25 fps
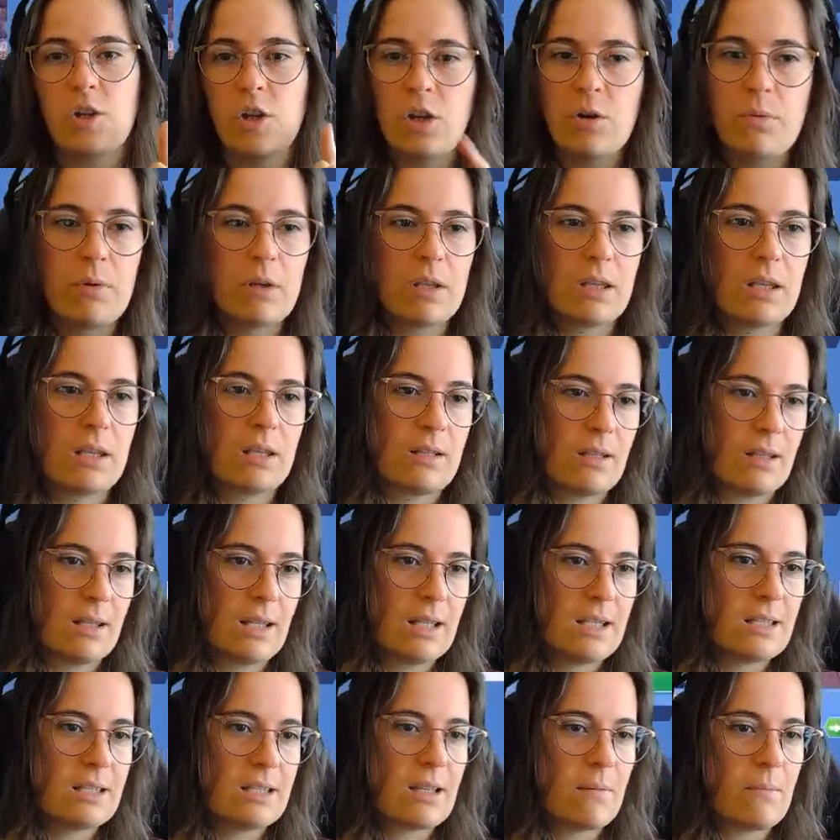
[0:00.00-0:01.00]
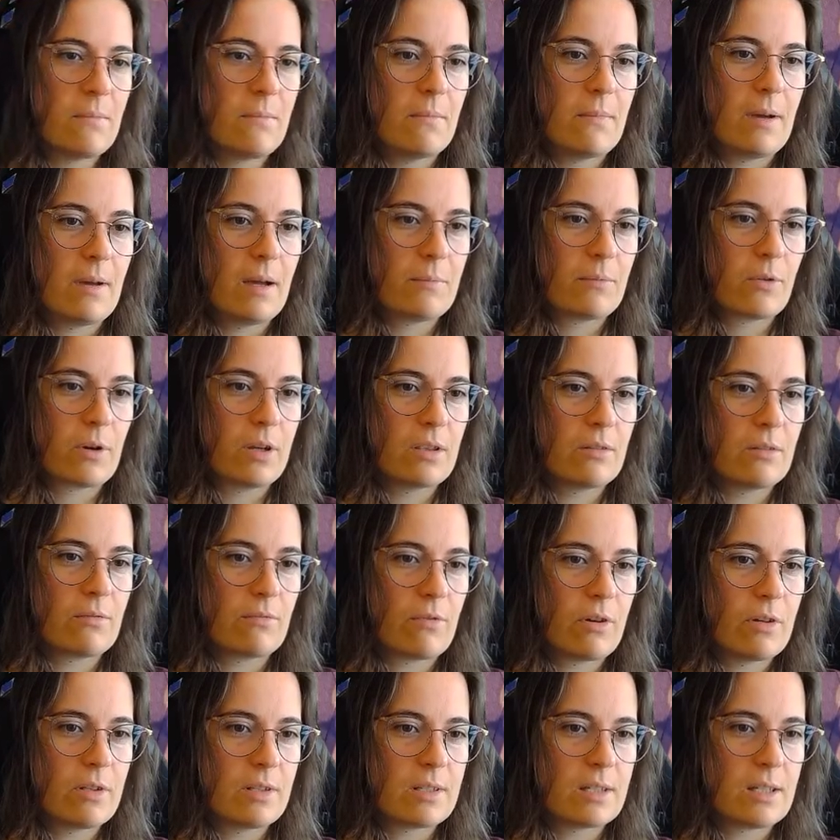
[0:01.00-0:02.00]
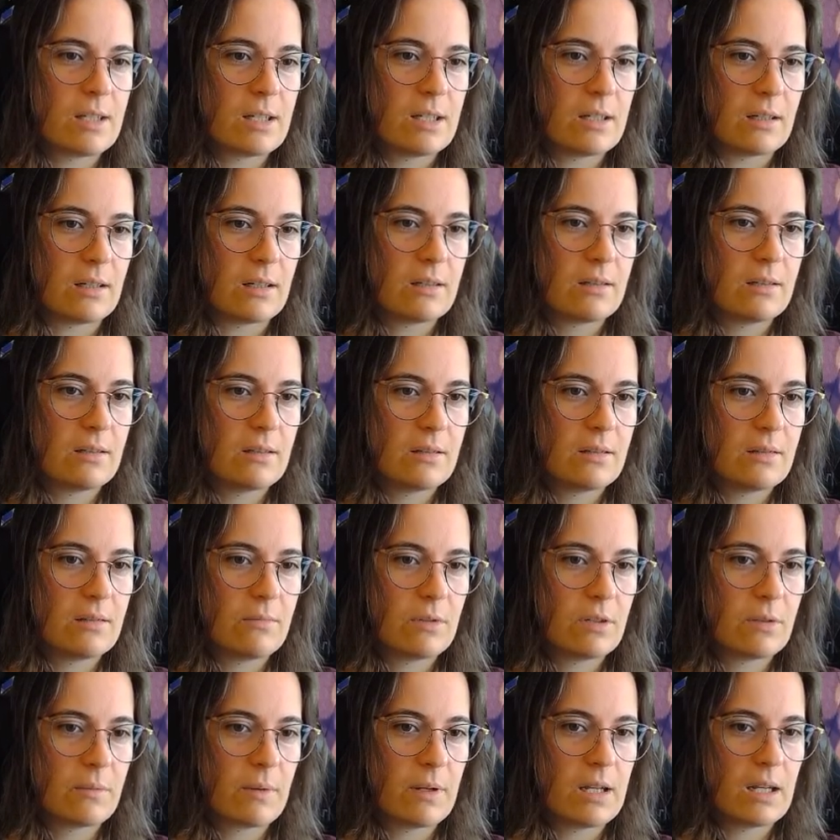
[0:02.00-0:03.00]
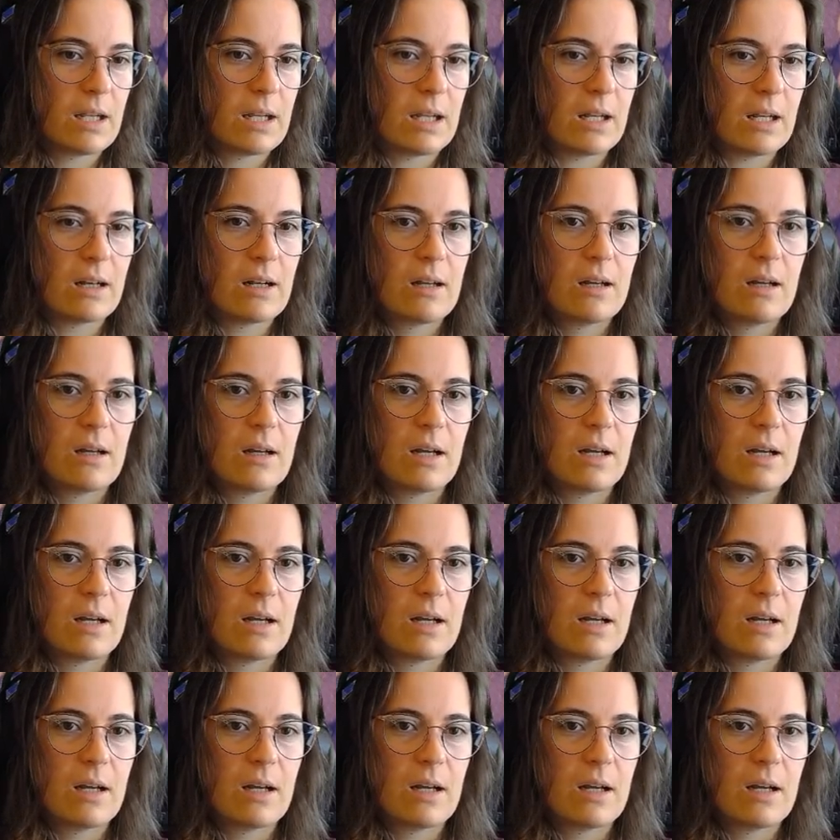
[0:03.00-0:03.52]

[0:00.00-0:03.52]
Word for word: know what? Let's um upgrade the roads here. What do I need? I